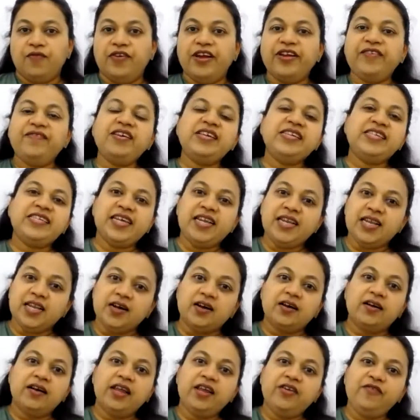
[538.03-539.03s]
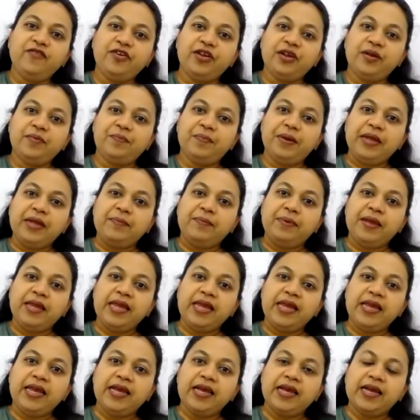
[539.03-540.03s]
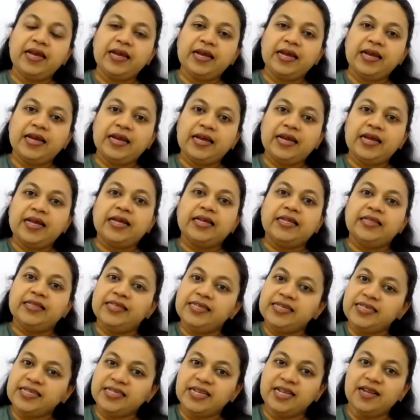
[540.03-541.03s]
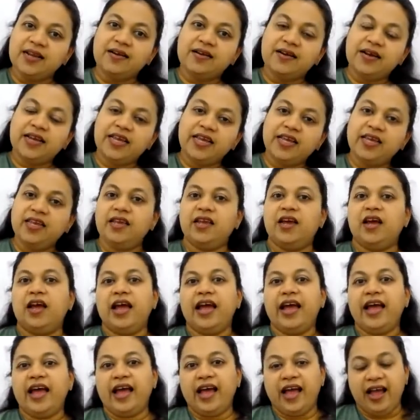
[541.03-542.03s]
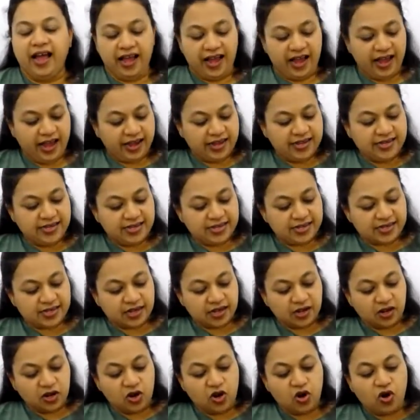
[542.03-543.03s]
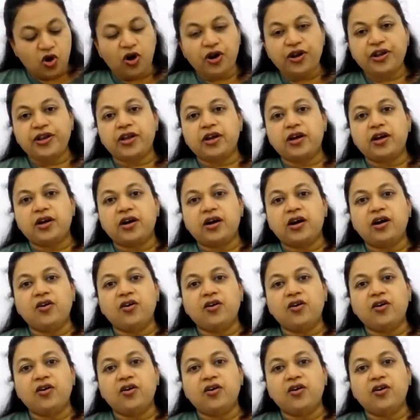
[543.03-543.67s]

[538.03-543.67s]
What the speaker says: When we say learning for a baby, this learning has got